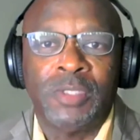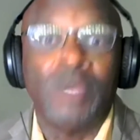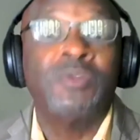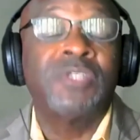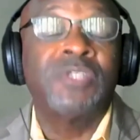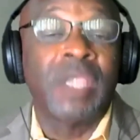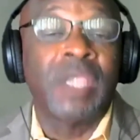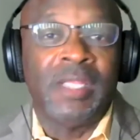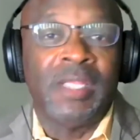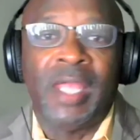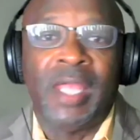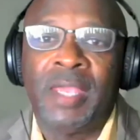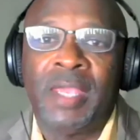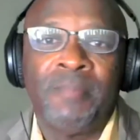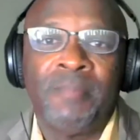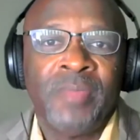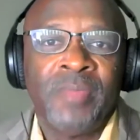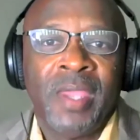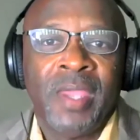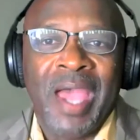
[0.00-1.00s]
They'll say
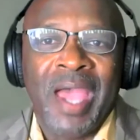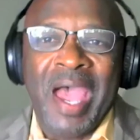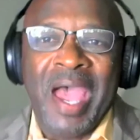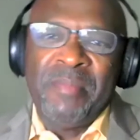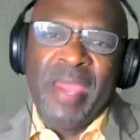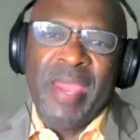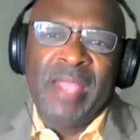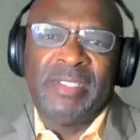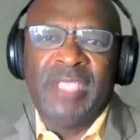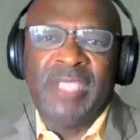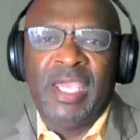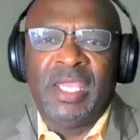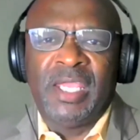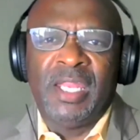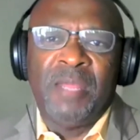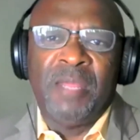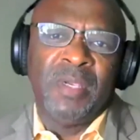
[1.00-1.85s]
like, I'm not taking